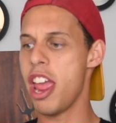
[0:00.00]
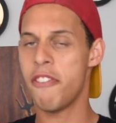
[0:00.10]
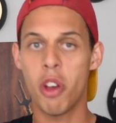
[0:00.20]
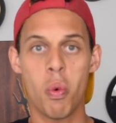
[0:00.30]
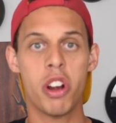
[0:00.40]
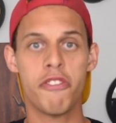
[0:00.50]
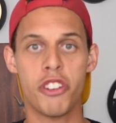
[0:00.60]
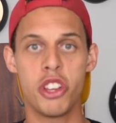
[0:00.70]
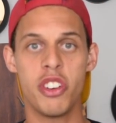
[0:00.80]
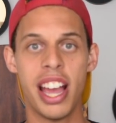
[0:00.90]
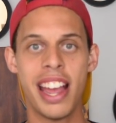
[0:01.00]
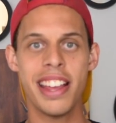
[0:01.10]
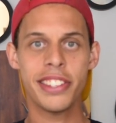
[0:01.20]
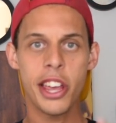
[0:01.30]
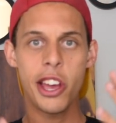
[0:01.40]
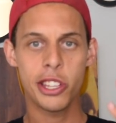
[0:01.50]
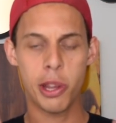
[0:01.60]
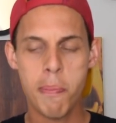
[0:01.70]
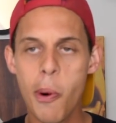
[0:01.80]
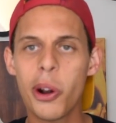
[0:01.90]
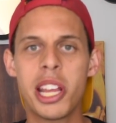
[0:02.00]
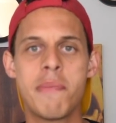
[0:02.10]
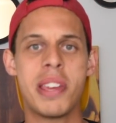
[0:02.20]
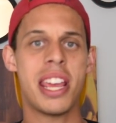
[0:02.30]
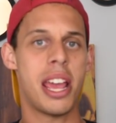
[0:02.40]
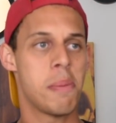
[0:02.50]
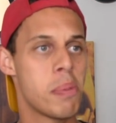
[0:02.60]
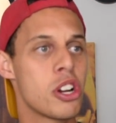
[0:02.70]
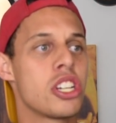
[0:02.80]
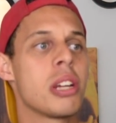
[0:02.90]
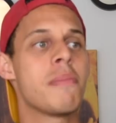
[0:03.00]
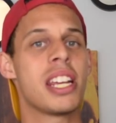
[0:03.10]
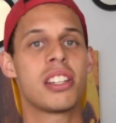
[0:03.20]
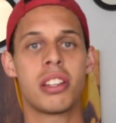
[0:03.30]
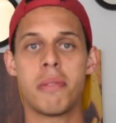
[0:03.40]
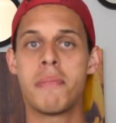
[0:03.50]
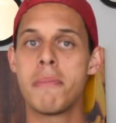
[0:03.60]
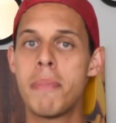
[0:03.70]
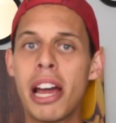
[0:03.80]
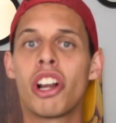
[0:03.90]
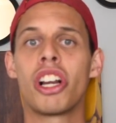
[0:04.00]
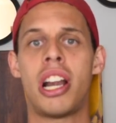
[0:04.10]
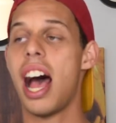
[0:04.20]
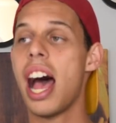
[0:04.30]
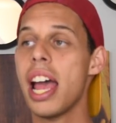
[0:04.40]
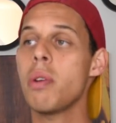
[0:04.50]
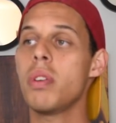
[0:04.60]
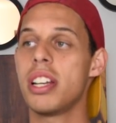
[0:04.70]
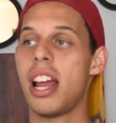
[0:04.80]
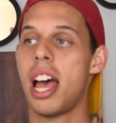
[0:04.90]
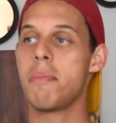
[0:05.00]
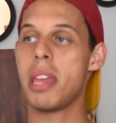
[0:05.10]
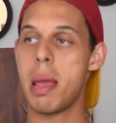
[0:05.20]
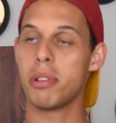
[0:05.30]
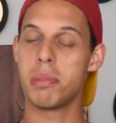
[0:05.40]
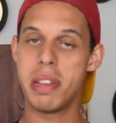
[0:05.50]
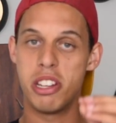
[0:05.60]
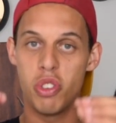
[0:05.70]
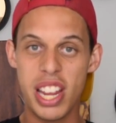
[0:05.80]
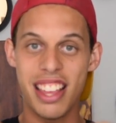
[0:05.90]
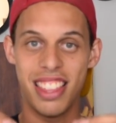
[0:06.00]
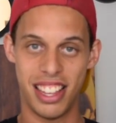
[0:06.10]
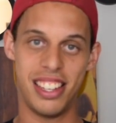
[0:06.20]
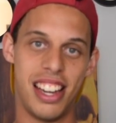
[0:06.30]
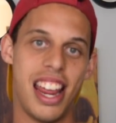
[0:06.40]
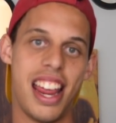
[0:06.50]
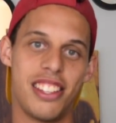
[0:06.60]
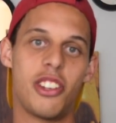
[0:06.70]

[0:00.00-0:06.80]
if it weren't for you guys supporting me and pushing me to be better, I would not be able to be doing this today.